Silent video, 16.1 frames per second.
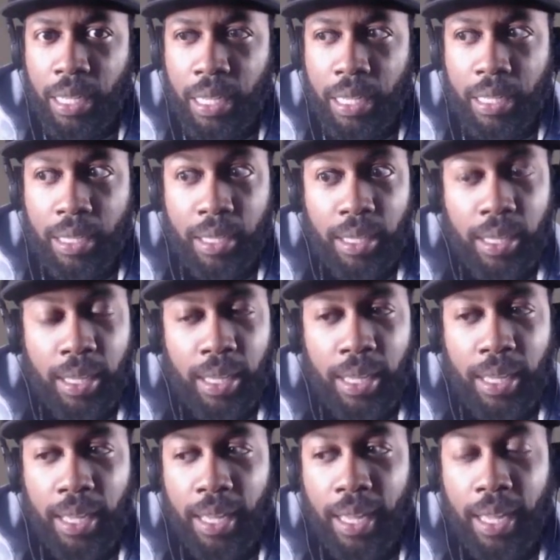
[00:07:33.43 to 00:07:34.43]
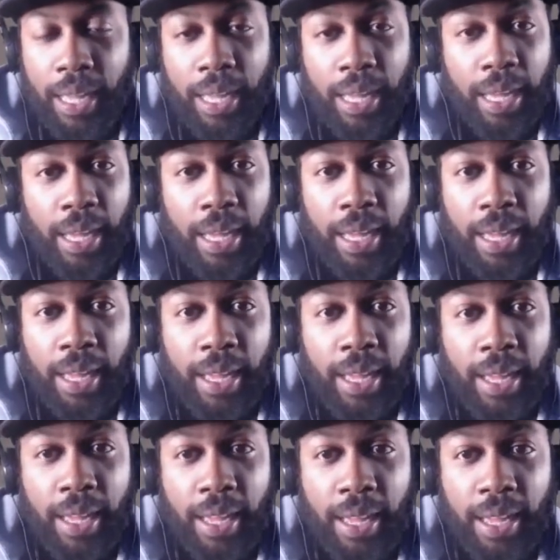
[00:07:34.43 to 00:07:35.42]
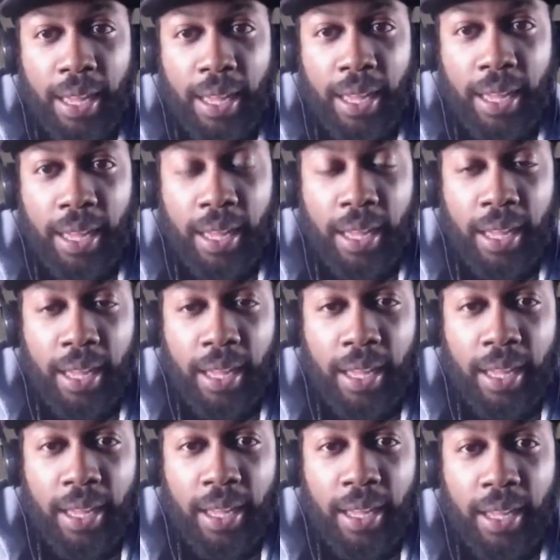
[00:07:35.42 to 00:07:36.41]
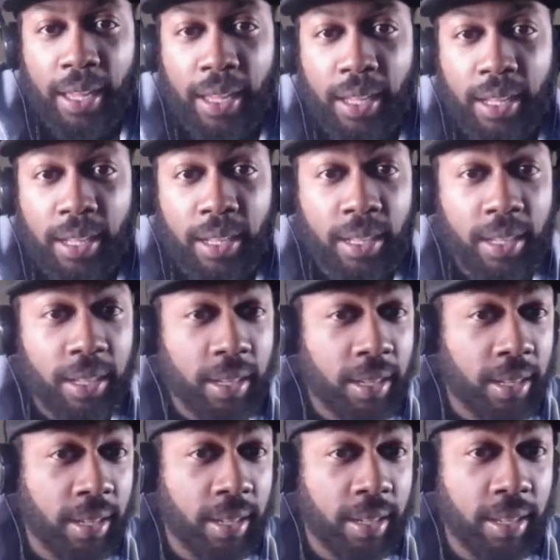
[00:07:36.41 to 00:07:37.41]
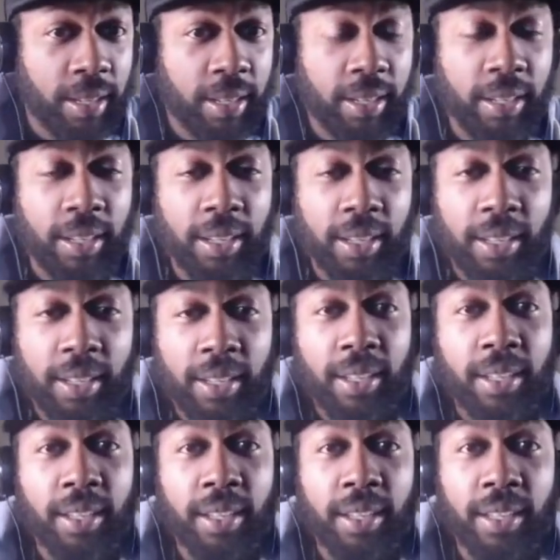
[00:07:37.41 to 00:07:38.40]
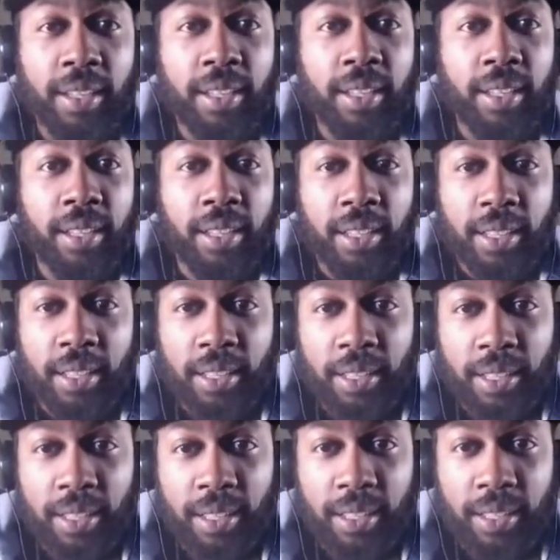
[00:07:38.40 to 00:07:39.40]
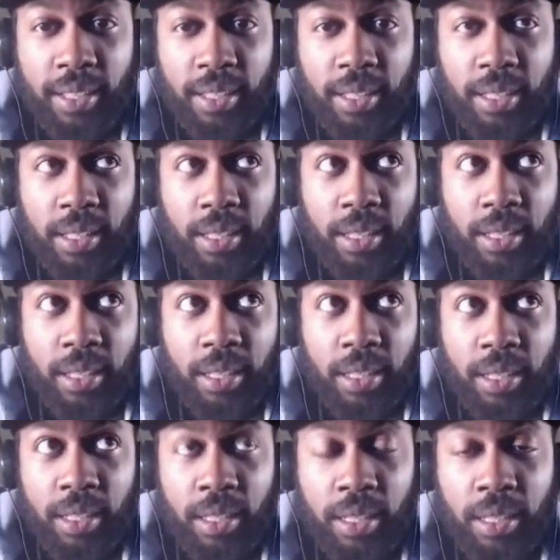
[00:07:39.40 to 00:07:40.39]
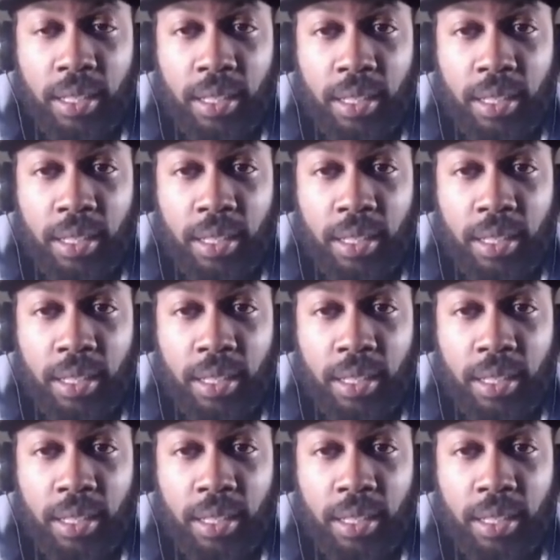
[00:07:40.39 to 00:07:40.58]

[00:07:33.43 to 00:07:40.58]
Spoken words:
(not speaking)